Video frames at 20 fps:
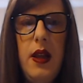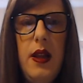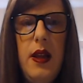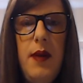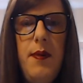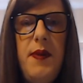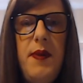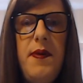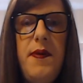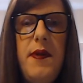
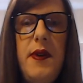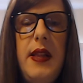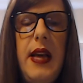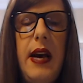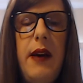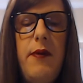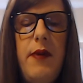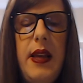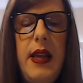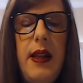But before
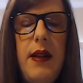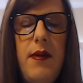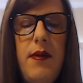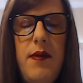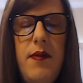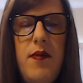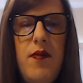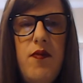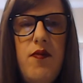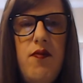that, we
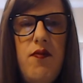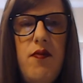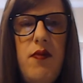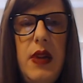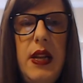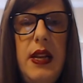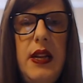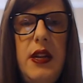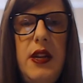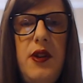
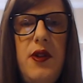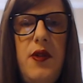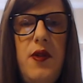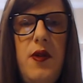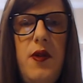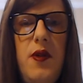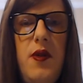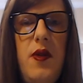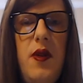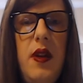need
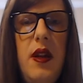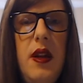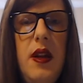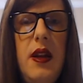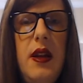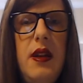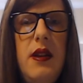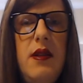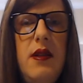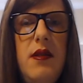to
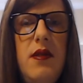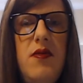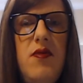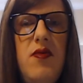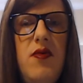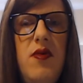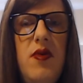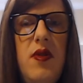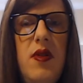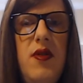
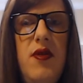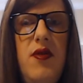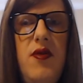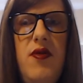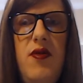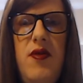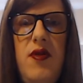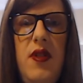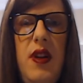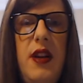
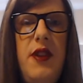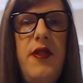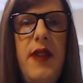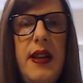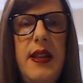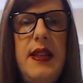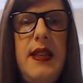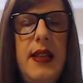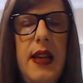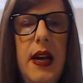
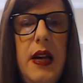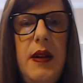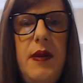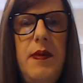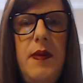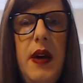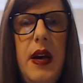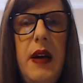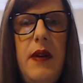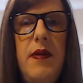address some
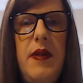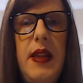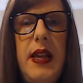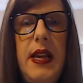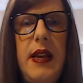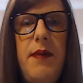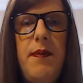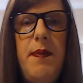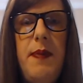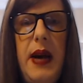of
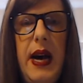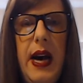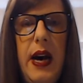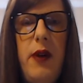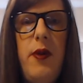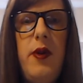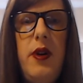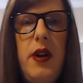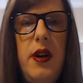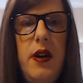the
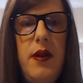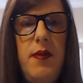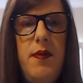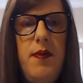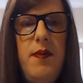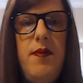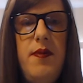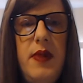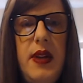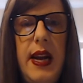power
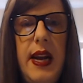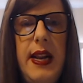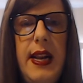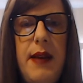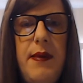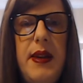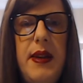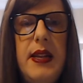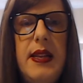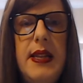
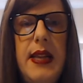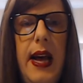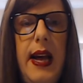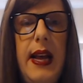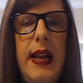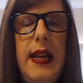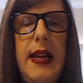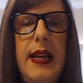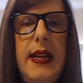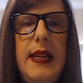dynamics
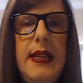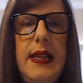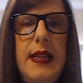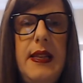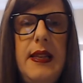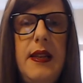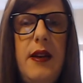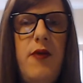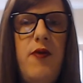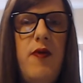that
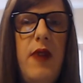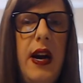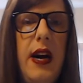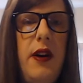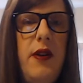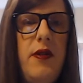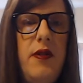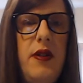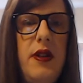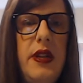exist
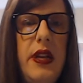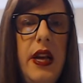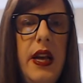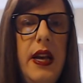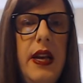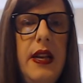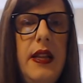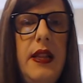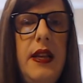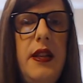around
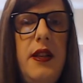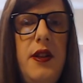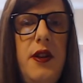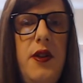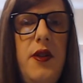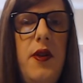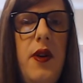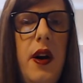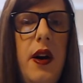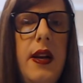this
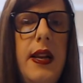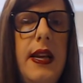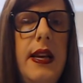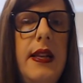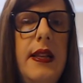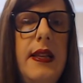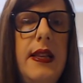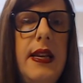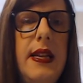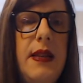new
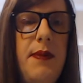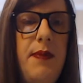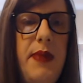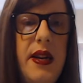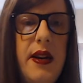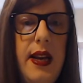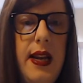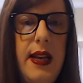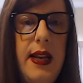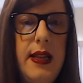audience
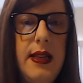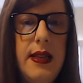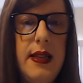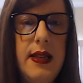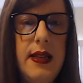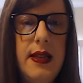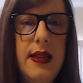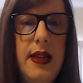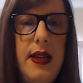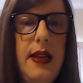
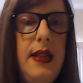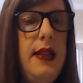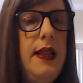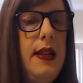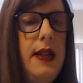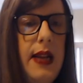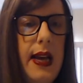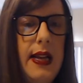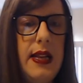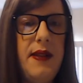experience in the
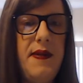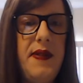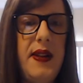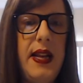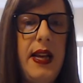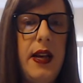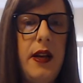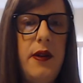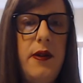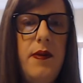next
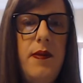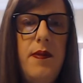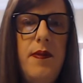video.